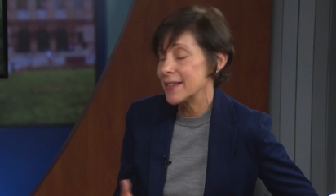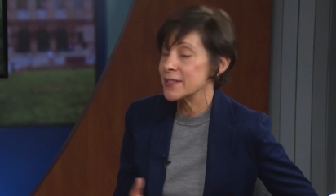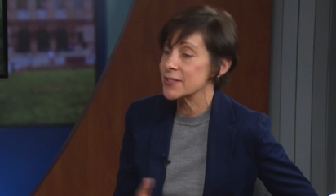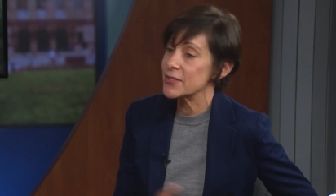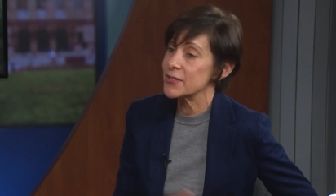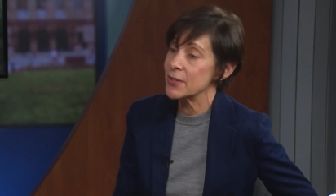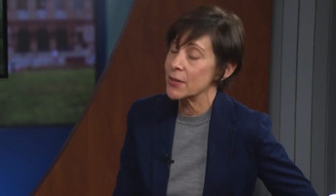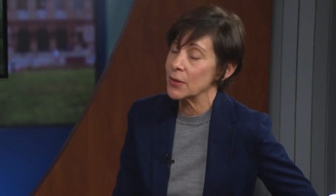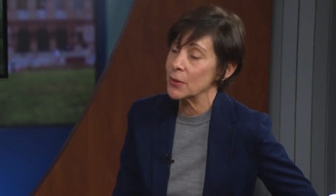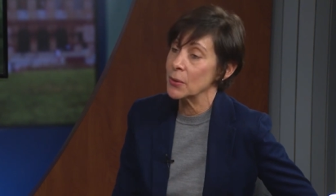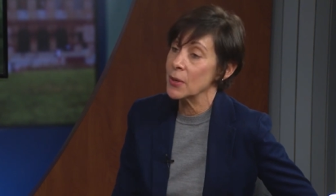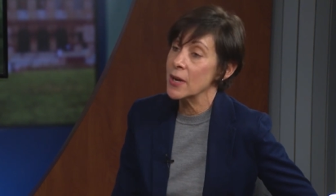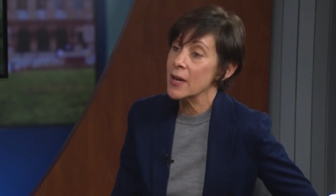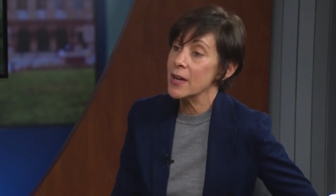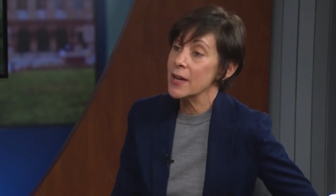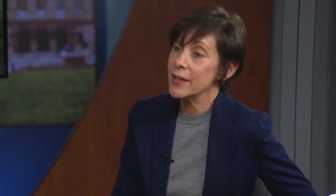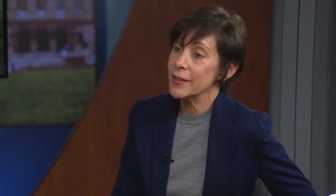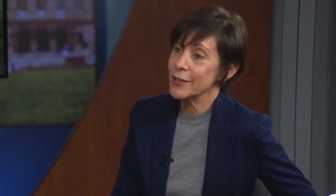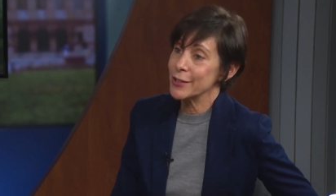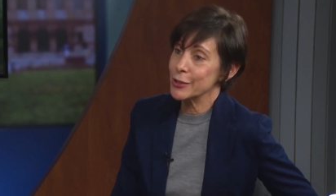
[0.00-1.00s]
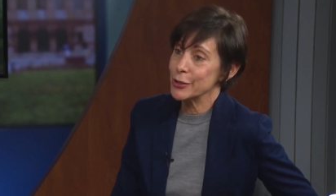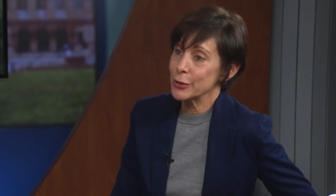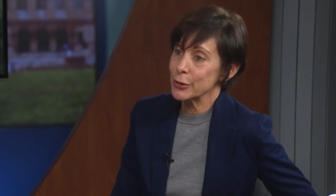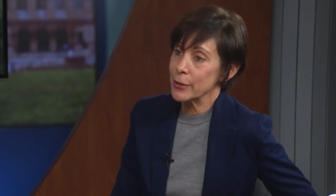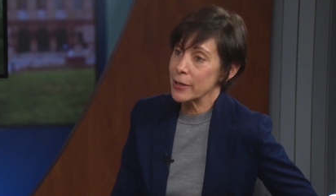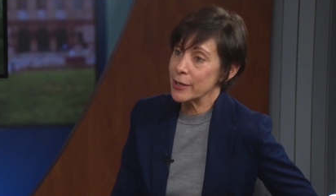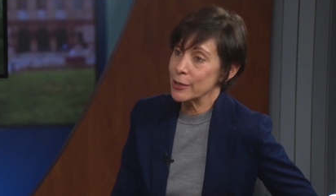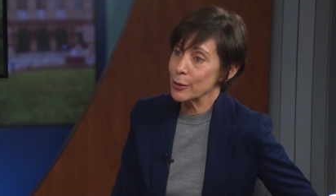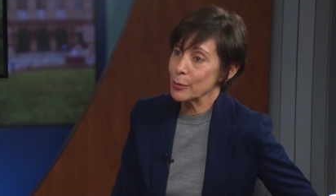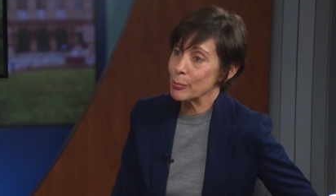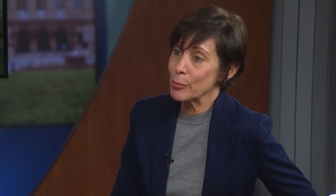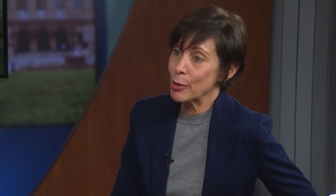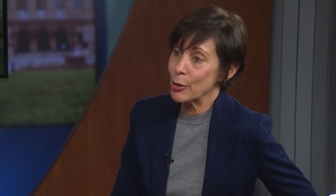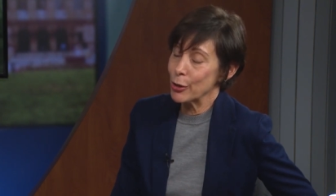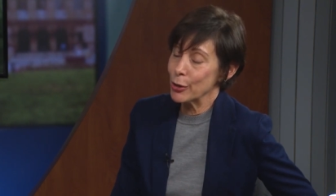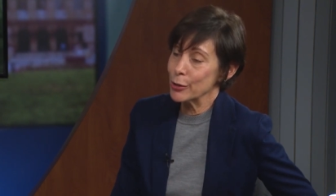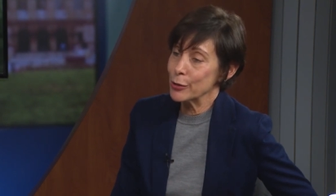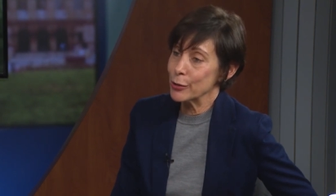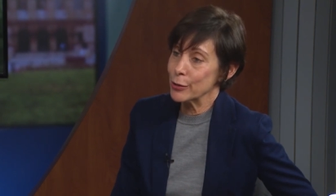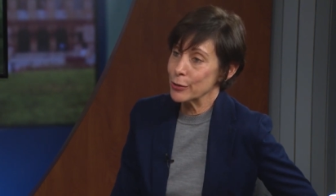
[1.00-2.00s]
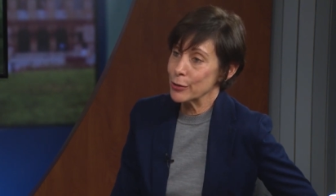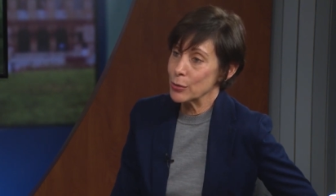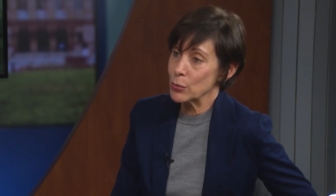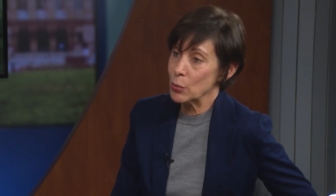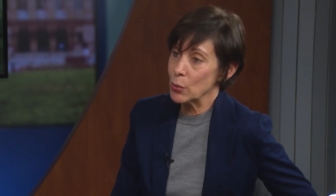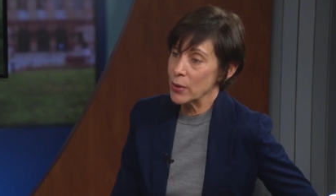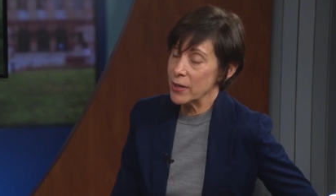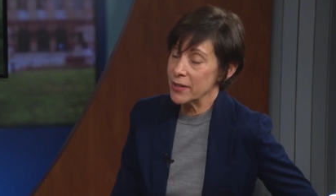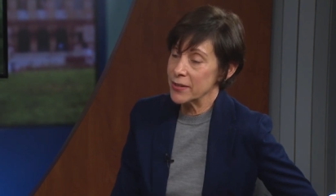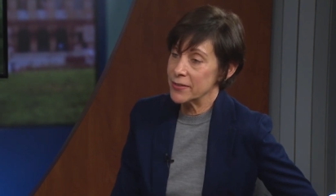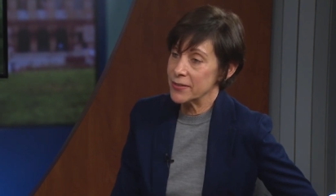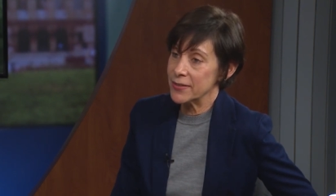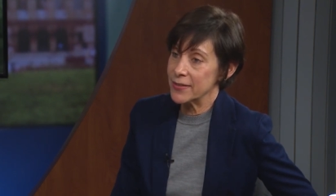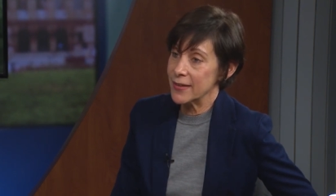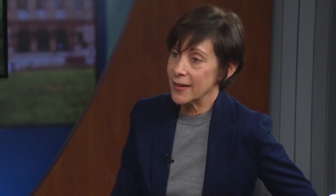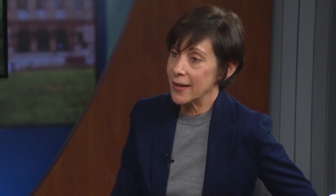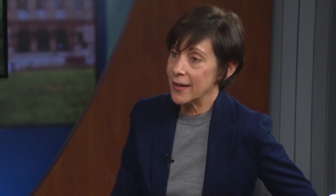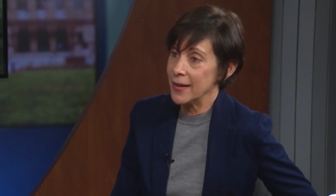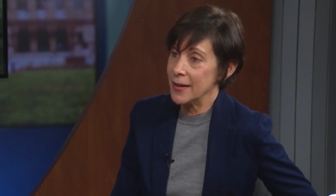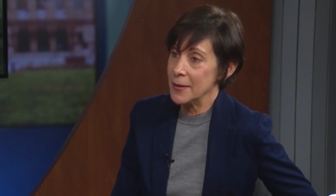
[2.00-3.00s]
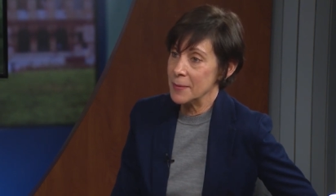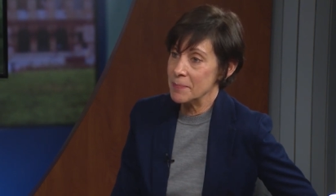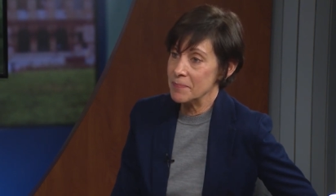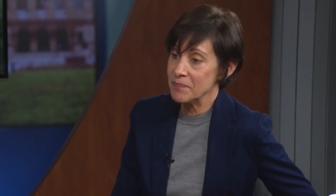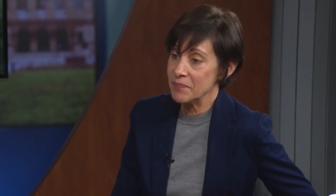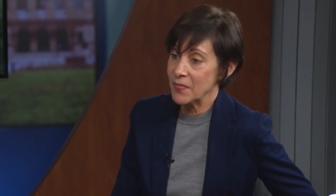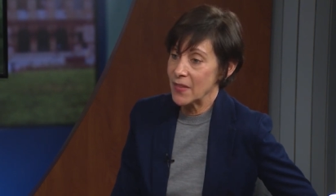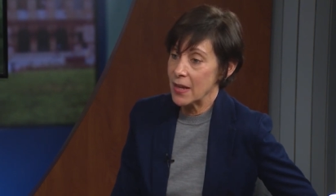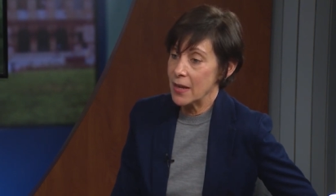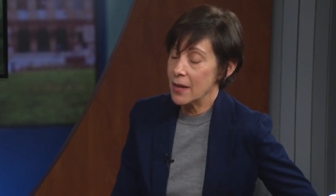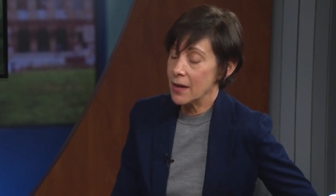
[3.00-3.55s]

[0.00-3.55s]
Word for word: And so the curator partnered with um,